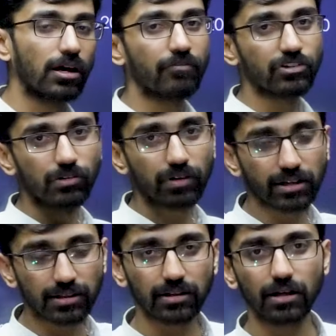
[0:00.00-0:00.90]
of history
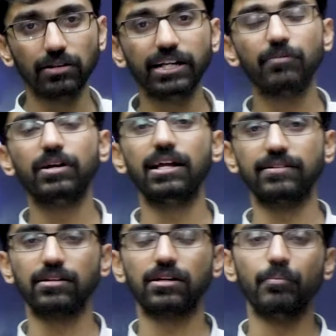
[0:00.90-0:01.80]
were a little bit
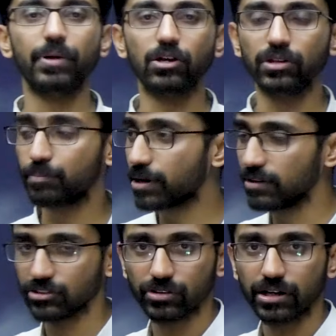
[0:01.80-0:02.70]
less compared to the
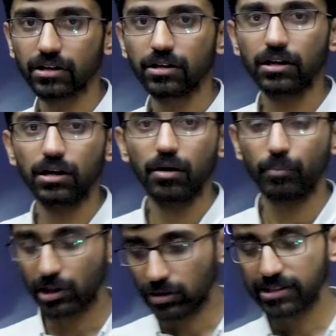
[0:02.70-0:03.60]
previous trend.
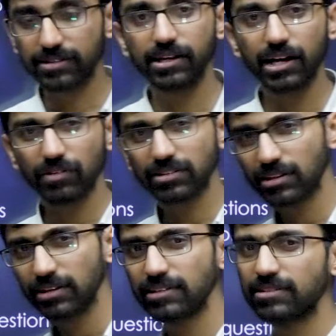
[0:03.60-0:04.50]
Particularly this year it was
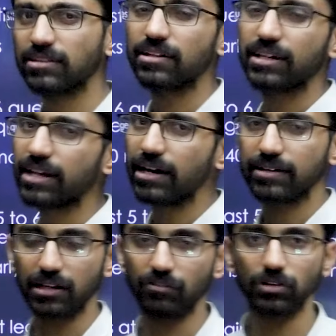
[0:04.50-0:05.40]
less than 10
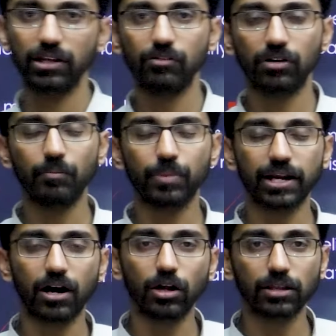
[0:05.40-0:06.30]
itself only, you comparing all